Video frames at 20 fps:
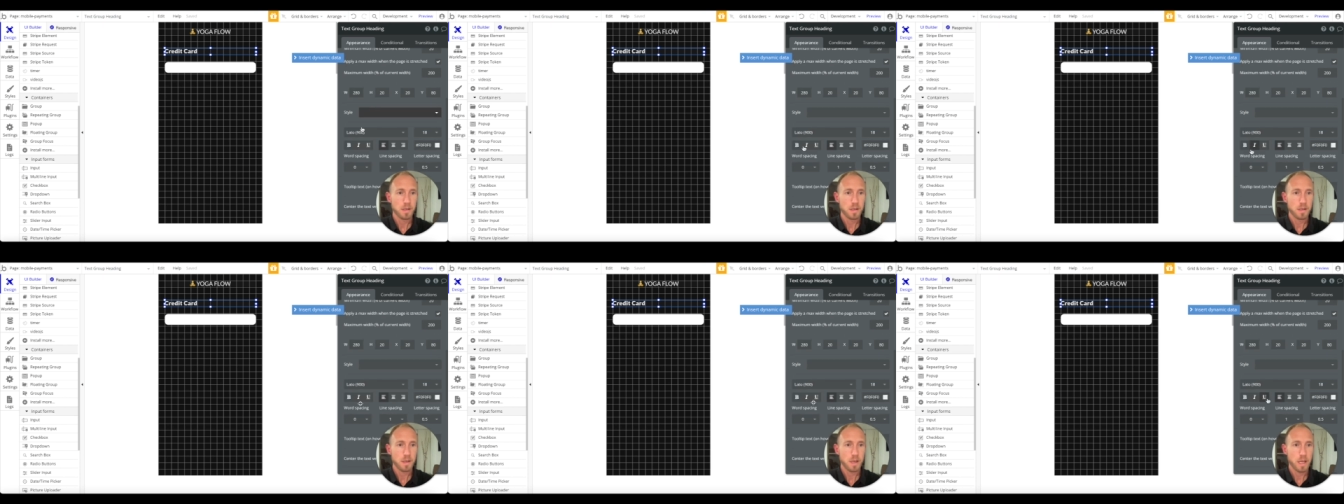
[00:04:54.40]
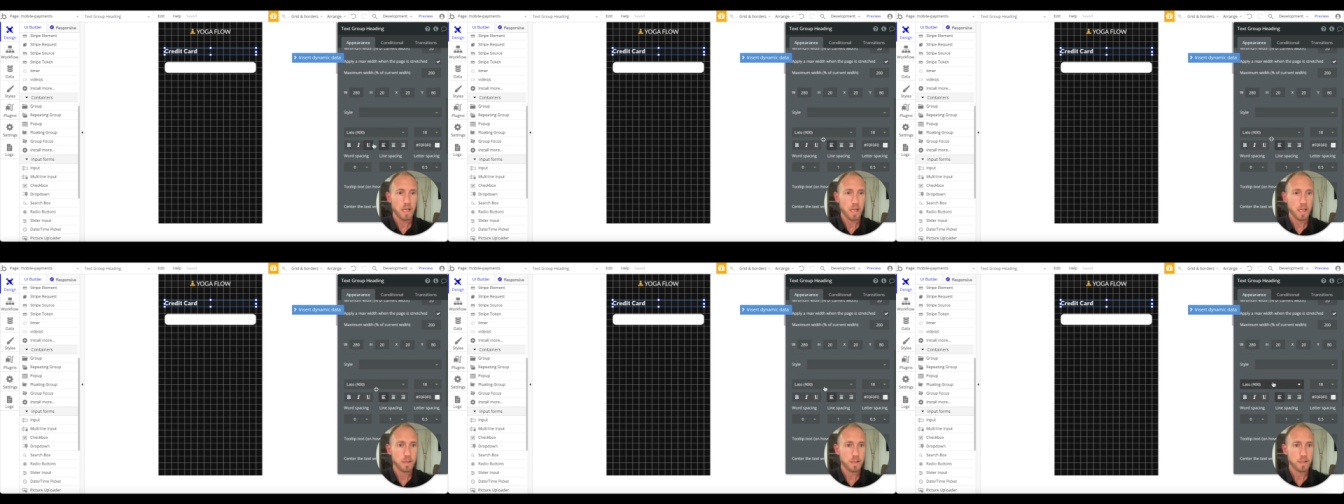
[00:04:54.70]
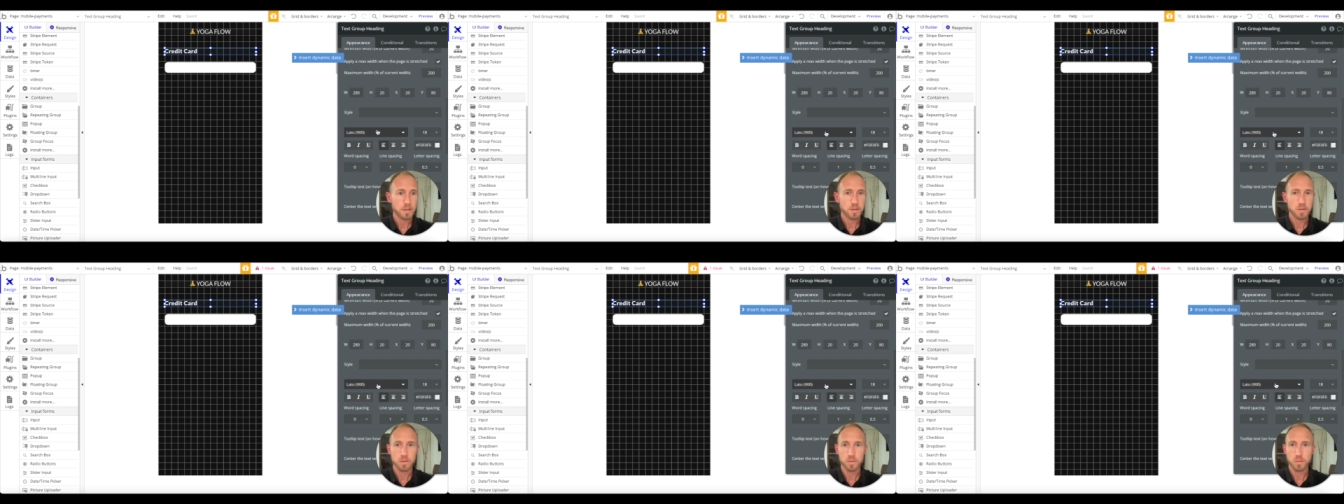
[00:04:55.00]
and
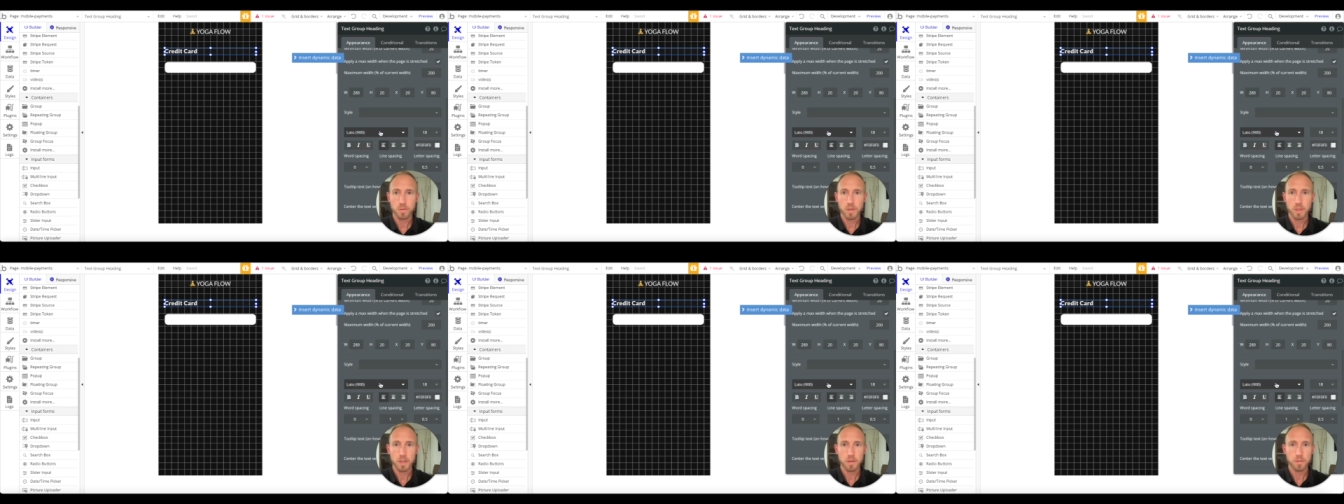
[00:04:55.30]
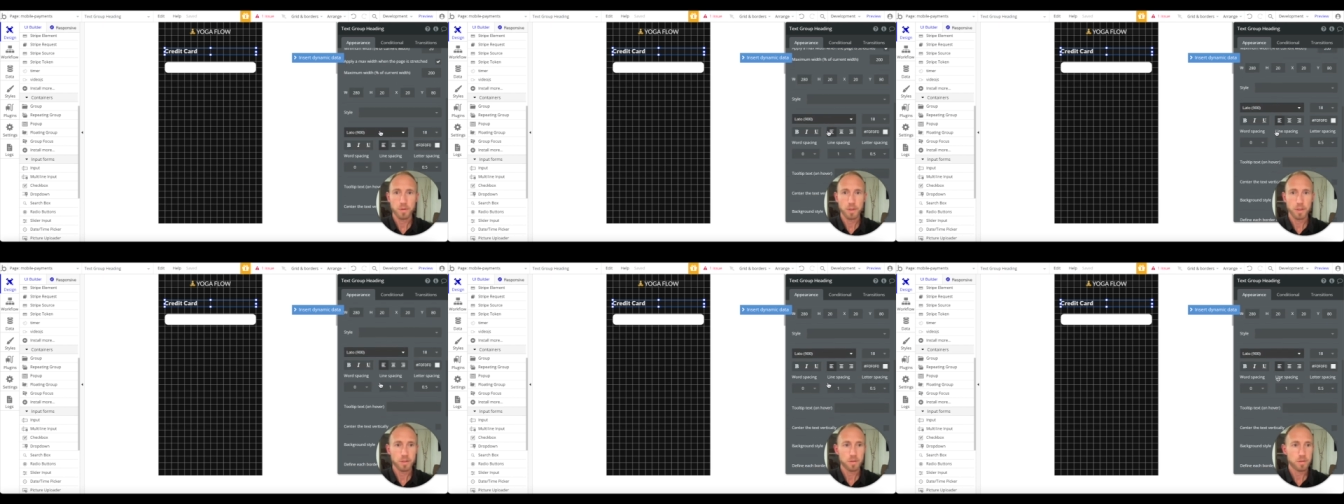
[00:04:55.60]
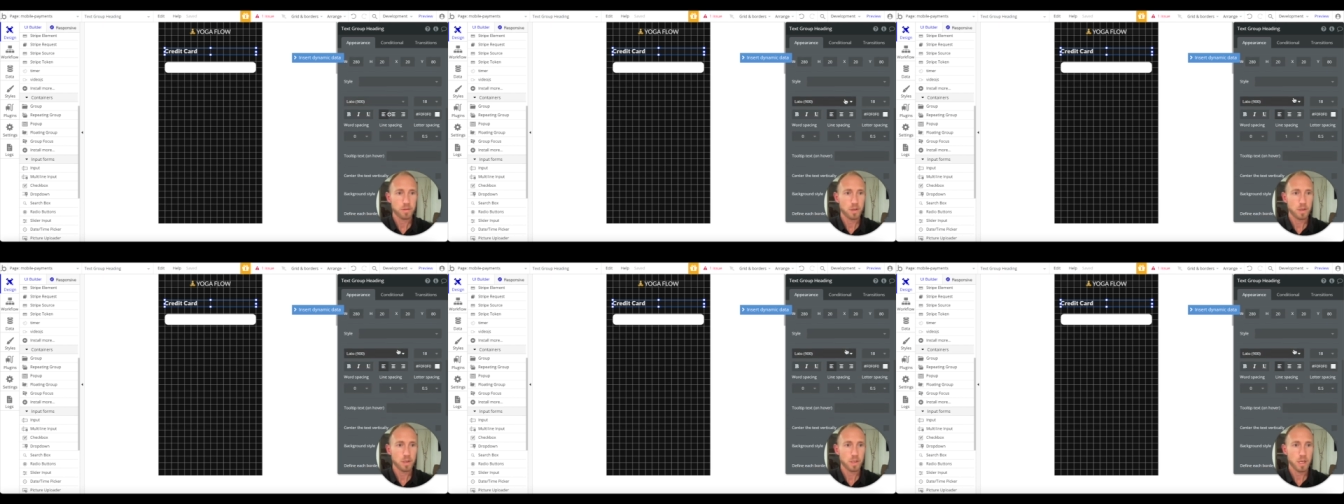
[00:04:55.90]
this is really, really
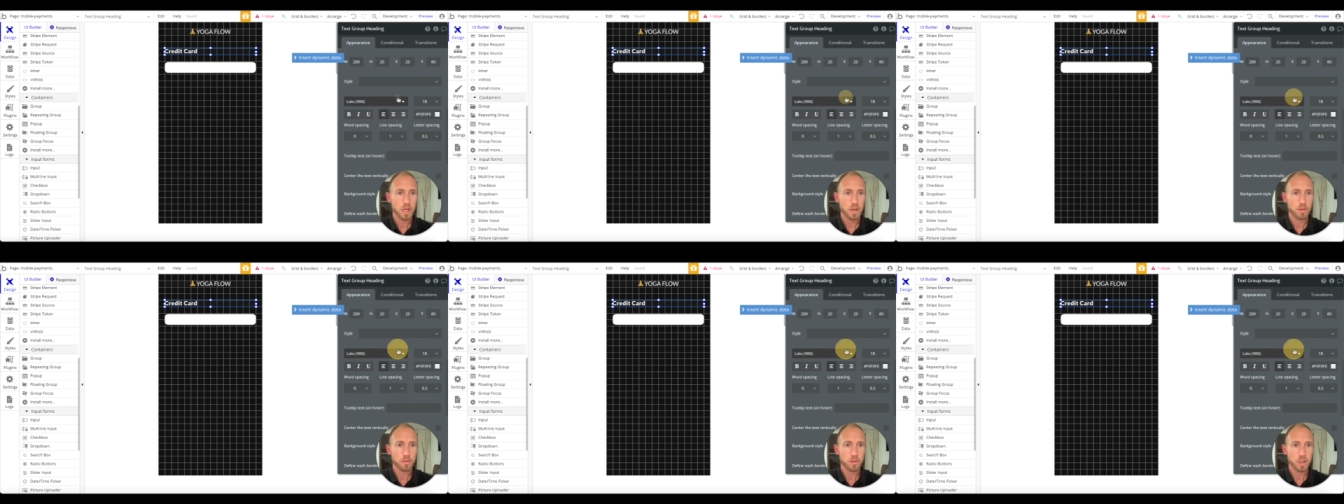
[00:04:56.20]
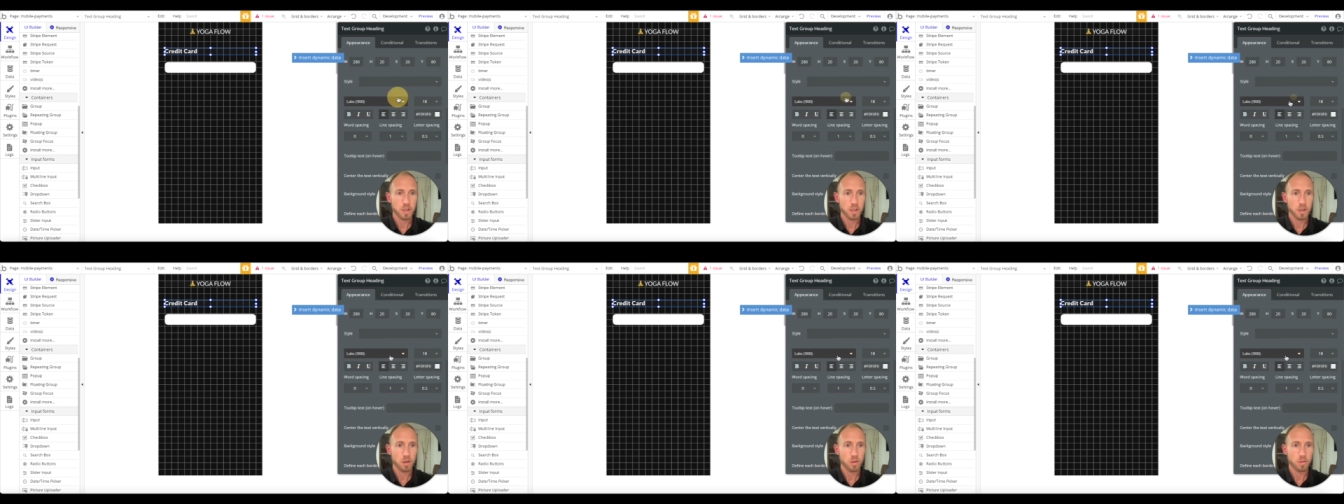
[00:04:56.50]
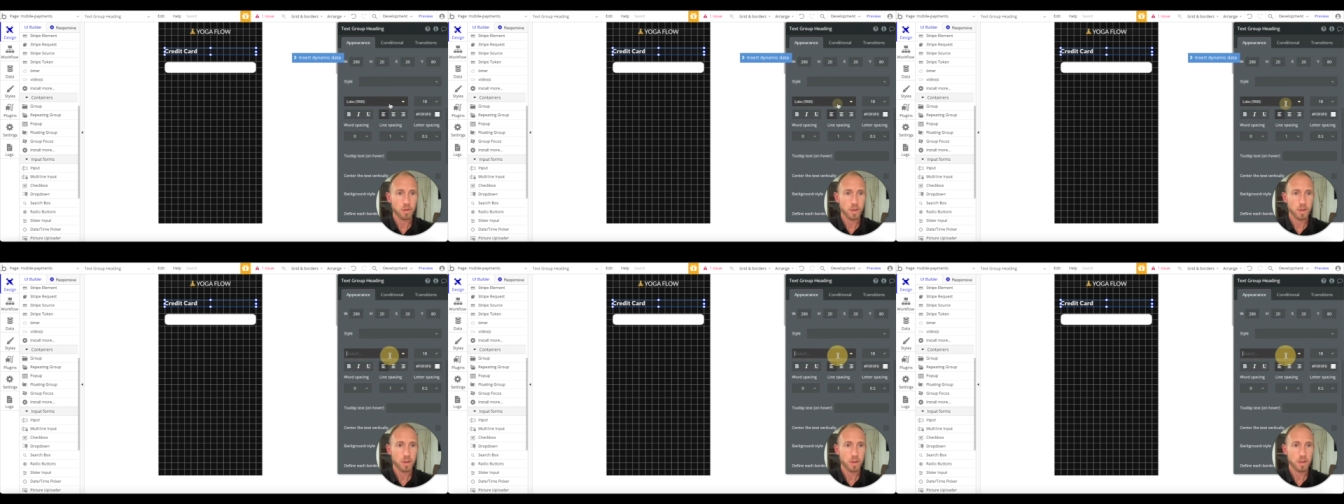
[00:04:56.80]
strong. I want to go
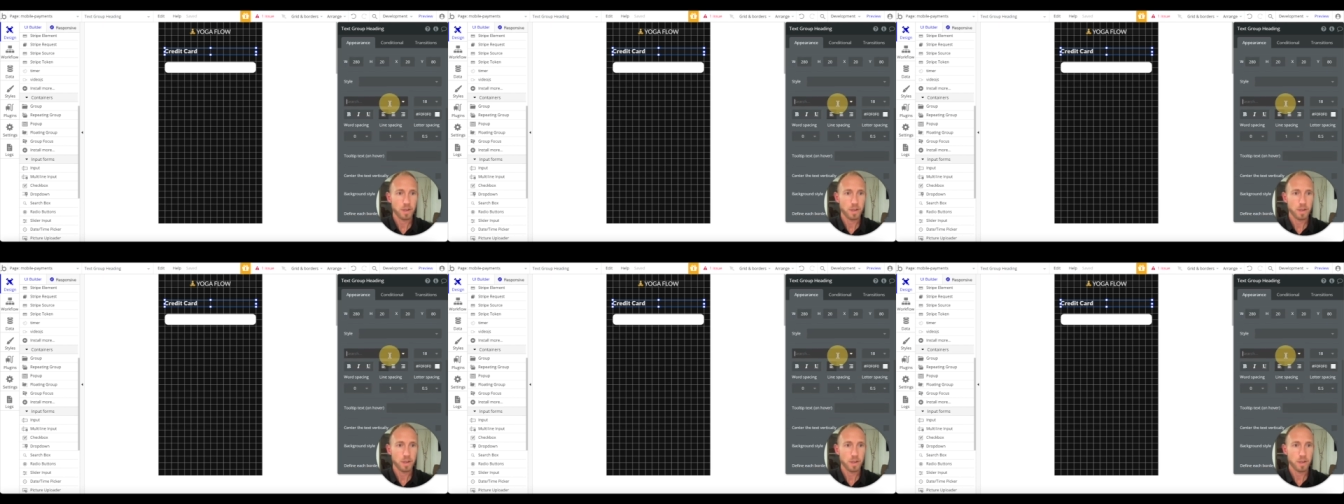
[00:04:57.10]
with,